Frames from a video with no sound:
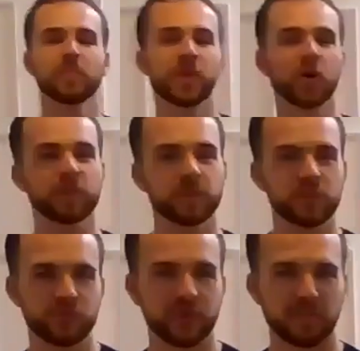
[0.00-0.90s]
those
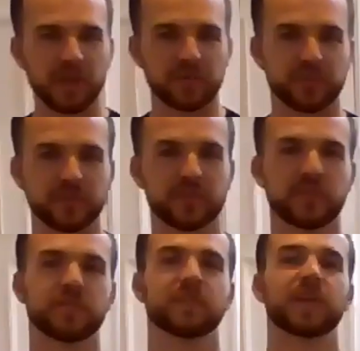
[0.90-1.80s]
two drum
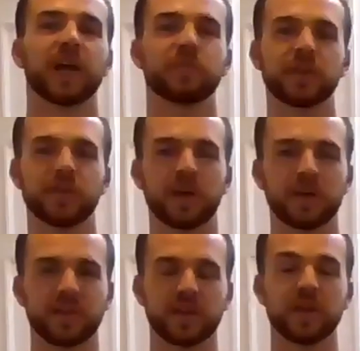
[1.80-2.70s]
majors and I'm
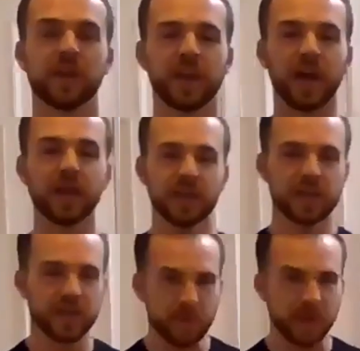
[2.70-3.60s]
conducting, I can
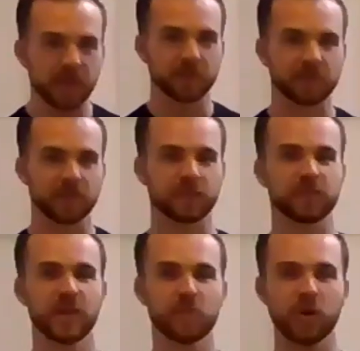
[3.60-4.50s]
hit my ictus at the
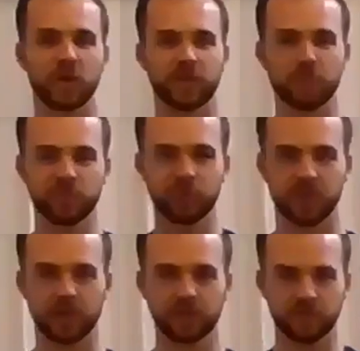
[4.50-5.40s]
same way if I'm doing
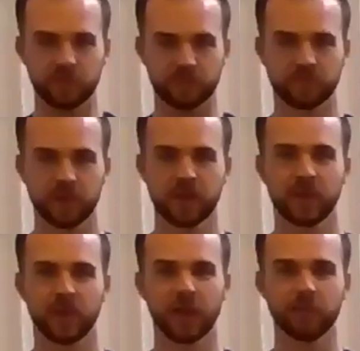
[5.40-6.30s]
this
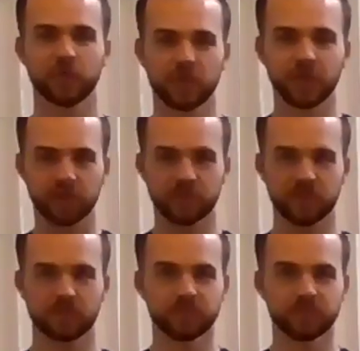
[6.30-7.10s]
and I'm doing this.